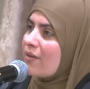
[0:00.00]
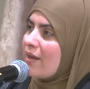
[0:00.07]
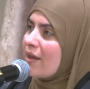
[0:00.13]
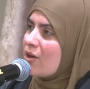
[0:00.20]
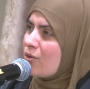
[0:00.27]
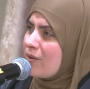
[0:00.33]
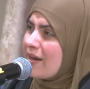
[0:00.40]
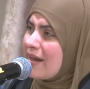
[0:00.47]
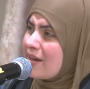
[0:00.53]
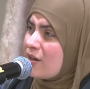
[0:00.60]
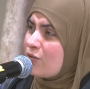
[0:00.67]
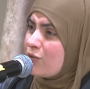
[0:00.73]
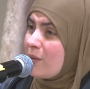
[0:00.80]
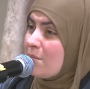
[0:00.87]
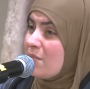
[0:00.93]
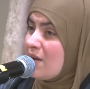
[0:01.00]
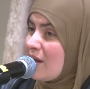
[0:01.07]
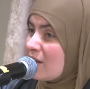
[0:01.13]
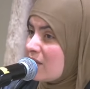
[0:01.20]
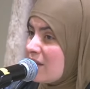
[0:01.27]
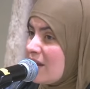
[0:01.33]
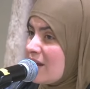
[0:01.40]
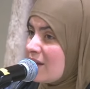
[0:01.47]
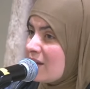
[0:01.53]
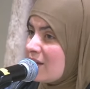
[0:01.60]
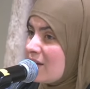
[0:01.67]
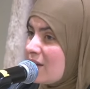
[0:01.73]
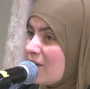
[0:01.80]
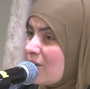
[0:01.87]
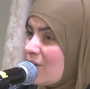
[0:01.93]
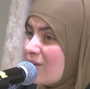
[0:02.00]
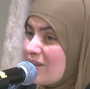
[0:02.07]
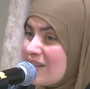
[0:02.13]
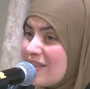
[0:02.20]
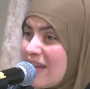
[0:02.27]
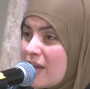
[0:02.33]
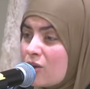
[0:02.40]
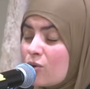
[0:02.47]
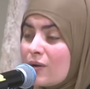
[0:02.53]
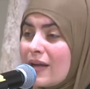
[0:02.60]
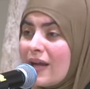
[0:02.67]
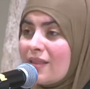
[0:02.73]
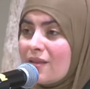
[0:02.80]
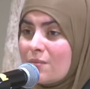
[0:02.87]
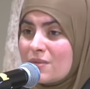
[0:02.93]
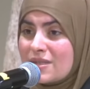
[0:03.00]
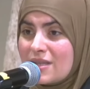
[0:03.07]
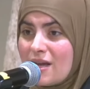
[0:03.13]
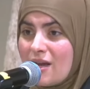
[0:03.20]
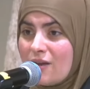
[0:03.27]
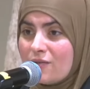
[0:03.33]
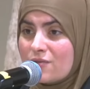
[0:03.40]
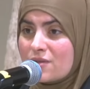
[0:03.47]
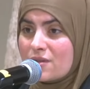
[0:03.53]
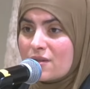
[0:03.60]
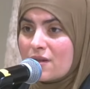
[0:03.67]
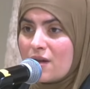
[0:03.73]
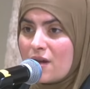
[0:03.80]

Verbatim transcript: they created from nothing, or did they create themselves?